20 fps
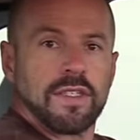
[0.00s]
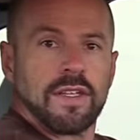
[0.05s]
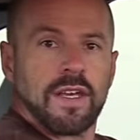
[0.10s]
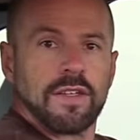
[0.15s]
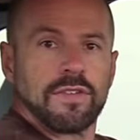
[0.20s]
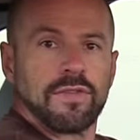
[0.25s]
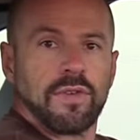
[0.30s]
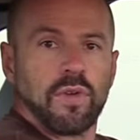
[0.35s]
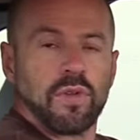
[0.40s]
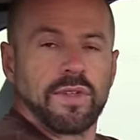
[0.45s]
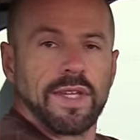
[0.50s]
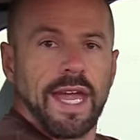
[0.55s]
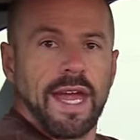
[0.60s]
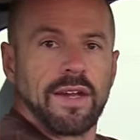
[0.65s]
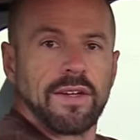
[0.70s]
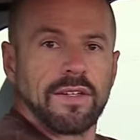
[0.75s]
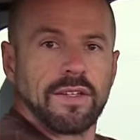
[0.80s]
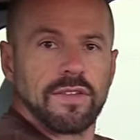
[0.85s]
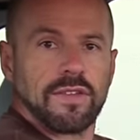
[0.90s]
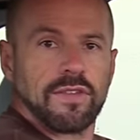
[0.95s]
does fold
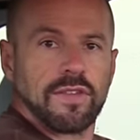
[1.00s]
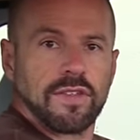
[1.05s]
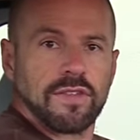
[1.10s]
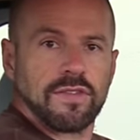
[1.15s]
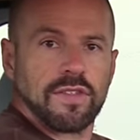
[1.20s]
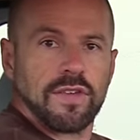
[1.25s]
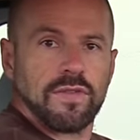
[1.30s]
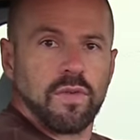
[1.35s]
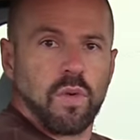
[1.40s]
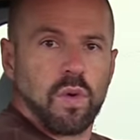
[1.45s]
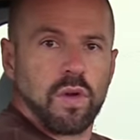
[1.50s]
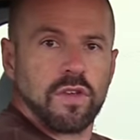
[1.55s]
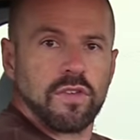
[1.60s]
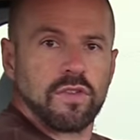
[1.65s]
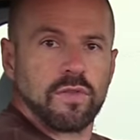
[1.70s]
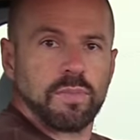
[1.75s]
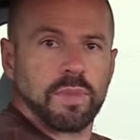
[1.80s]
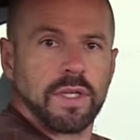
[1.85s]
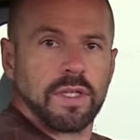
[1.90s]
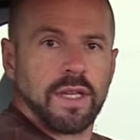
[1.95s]
down in a 60-40
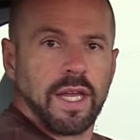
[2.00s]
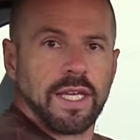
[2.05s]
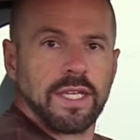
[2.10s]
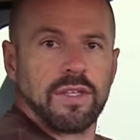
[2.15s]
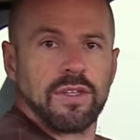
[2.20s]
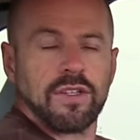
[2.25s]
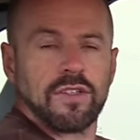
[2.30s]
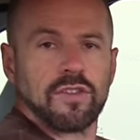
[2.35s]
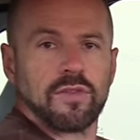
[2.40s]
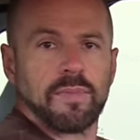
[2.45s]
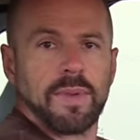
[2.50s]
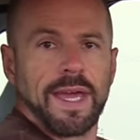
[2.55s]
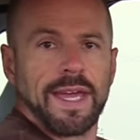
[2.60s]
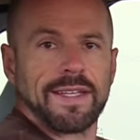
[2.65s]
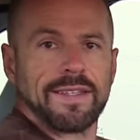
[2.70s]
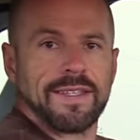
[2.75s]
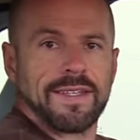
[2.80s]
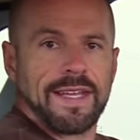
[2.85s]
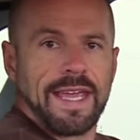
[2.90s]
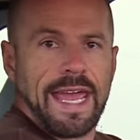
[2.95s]
split like you'd
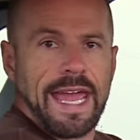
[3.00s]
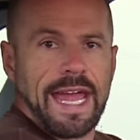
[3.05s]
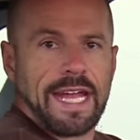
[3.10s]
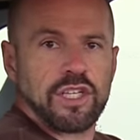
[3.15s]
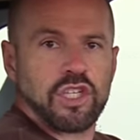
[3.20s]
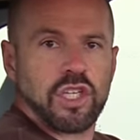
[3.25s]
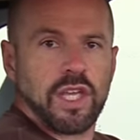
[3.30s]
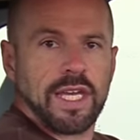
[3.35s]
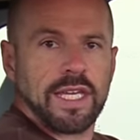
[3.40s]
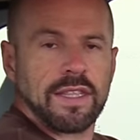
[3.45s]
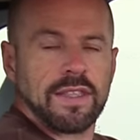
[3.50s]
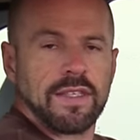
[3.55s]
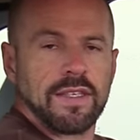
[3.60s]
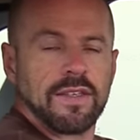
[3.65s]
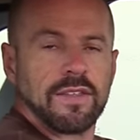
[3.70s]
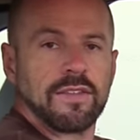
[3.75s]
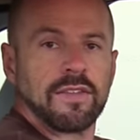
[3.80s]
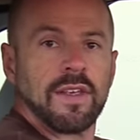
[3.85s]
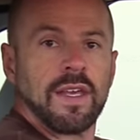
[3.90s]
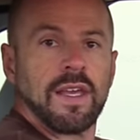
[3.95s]
expect in a hatch like
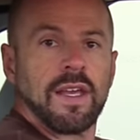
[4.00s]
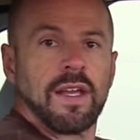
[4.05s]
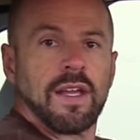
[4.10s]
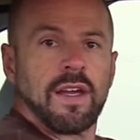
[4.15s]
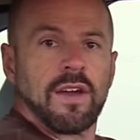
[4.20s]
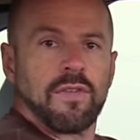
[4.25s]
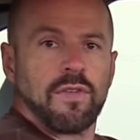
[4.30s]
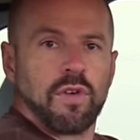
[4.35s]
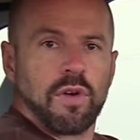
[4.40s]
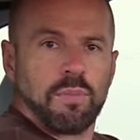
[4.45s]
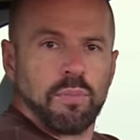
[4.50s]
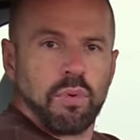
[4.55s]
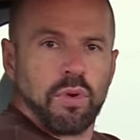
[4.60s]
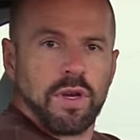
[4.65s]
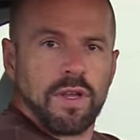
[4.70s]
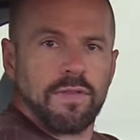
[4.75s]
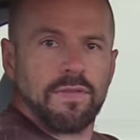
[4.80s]
this for a pretty